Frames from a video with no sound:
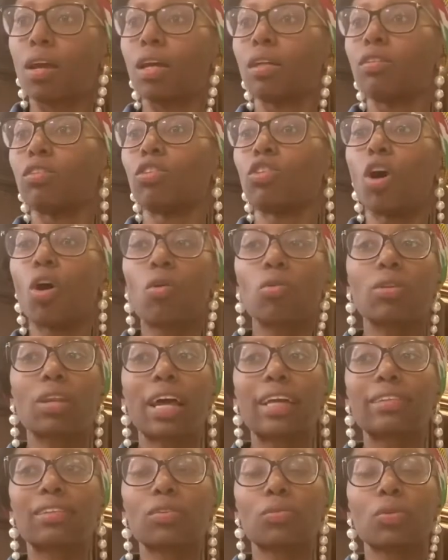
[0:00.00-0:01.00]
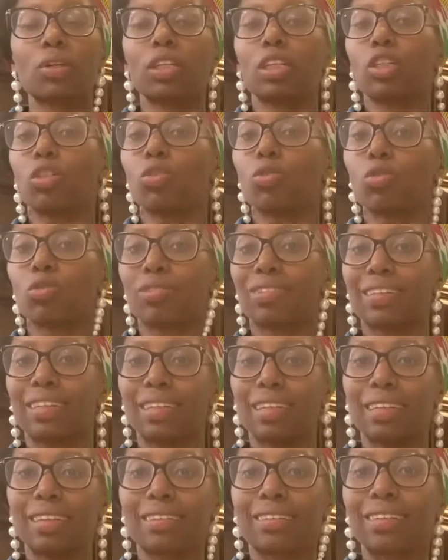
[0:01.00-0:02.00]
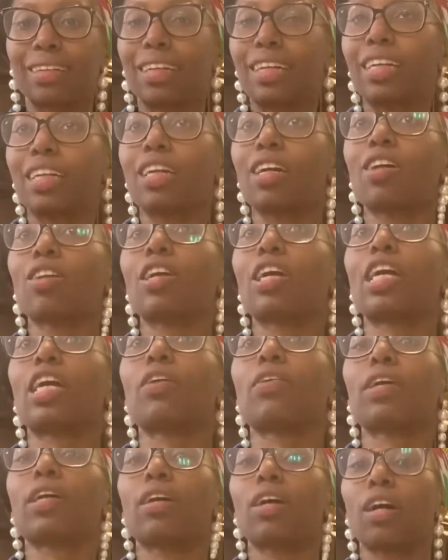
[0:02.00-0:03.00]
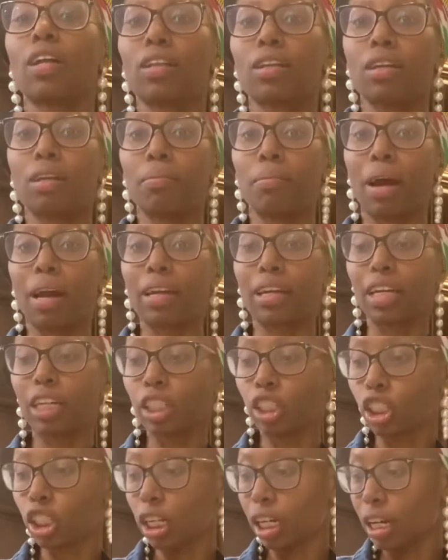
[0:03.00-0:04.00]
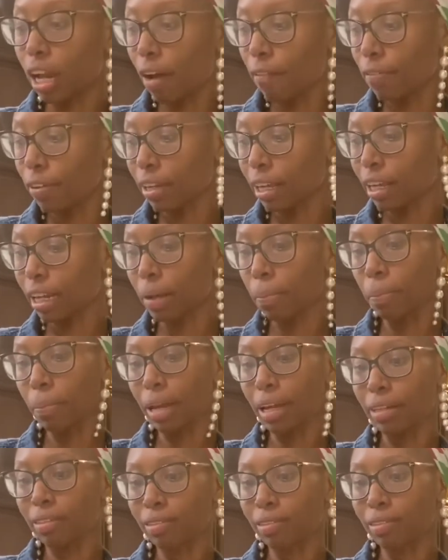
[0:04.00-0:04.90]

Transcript: Don't like to really use these in any other area other than my kitchen. I feel like it makes